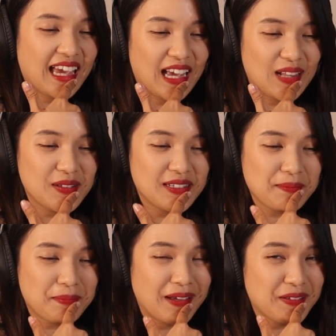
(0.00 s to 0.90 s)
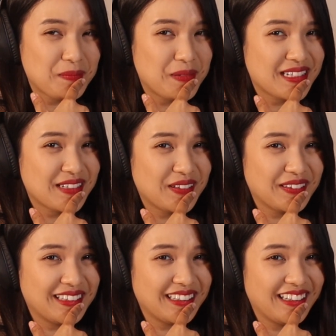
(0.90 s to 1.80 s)
Elodie, Bagno,
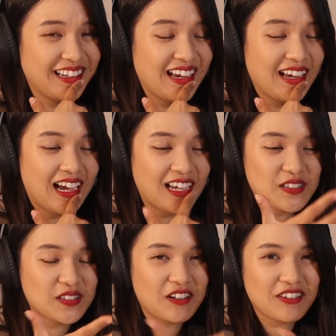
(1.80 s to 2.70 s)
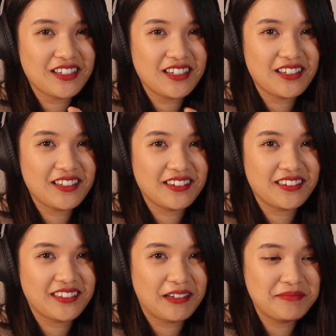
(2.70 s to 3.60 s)
Mezzanotte. I saw the
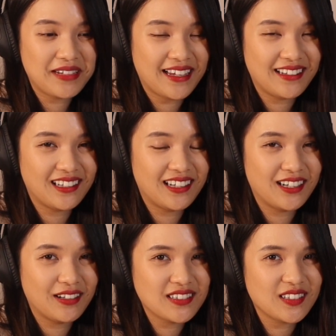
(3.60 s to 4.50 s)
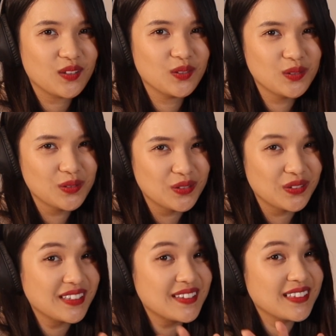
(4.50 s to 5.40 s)
thumbnail and I was like,
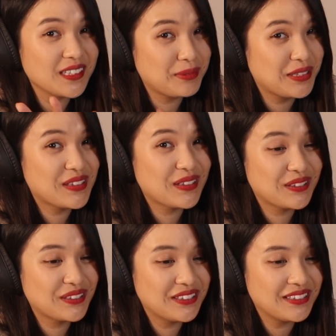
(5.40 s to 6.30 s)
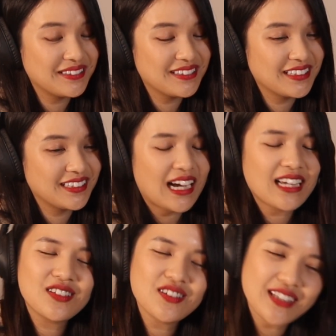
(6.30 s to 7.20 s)
ooh, this is gonna be so good.
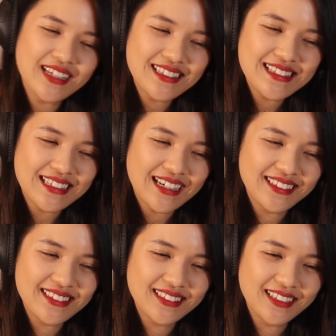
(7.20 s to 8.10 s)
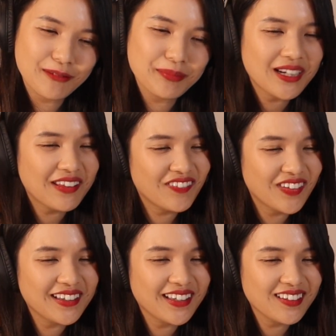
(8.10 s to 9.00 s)
I do like the style still, but I
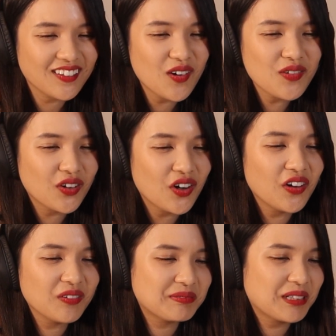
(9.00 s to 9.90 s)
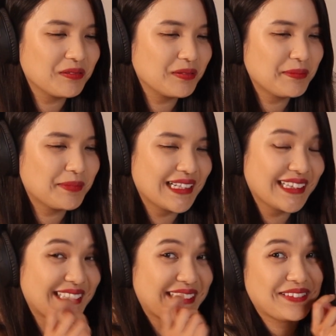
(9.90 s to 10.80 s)
feel like overall, probably my
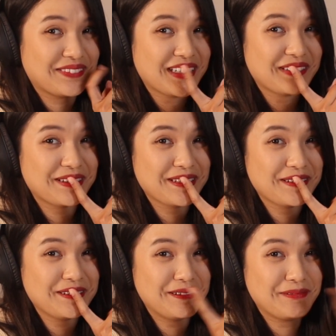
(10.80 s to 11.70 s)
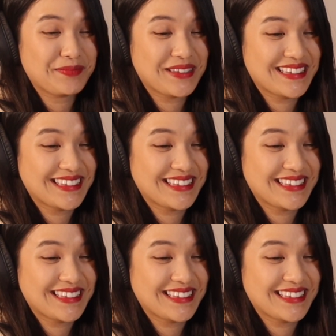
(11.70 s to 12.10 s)
least favorite. Oops.